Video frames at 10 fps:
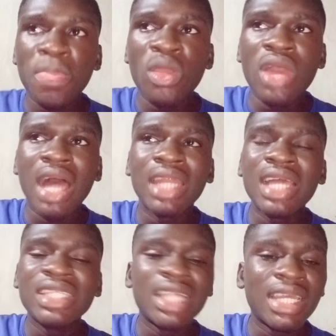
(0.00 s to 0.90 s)
And that's
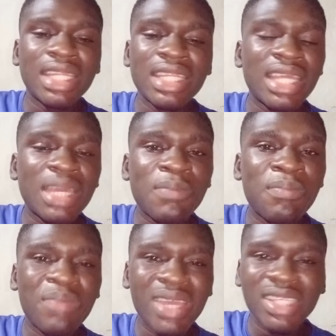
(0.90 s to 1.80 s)
like the
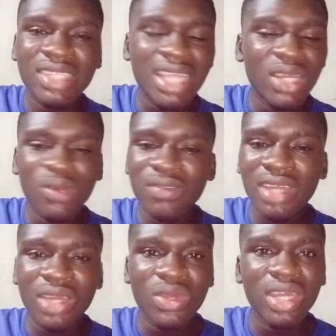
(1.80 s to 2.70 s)
best kind of tag
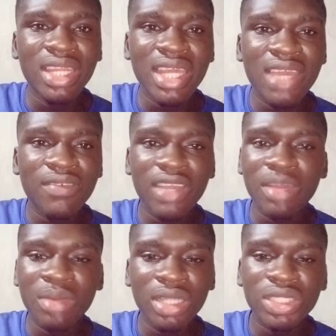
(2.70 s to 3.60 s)
you can ever
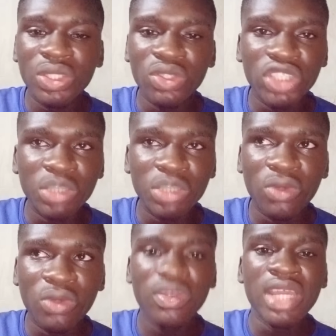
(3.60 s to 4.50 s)
imagine or dream
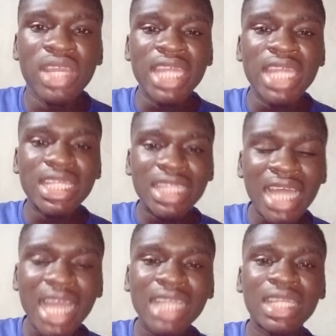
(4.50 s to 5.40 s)
of. A tag
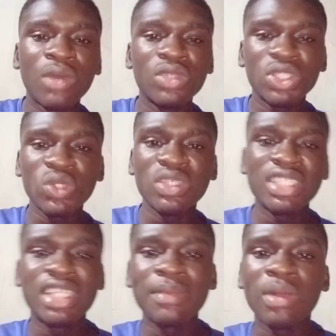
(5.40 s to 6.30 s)
that was
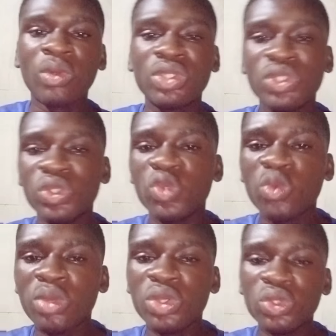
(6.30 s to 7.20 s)
suggested by what you do
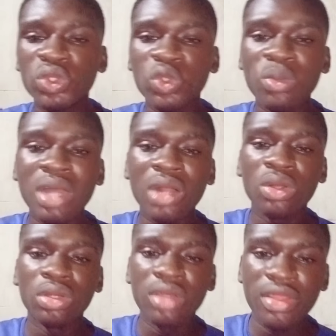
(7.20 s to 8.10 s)
YouTube
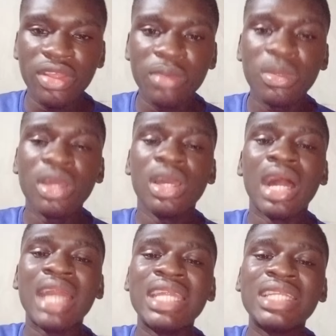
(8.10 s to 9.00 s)
algorithm,
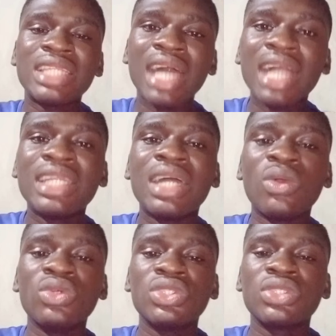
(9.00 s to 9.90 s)
and a tag that
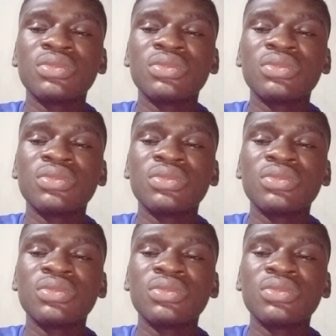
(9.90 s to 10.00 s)
was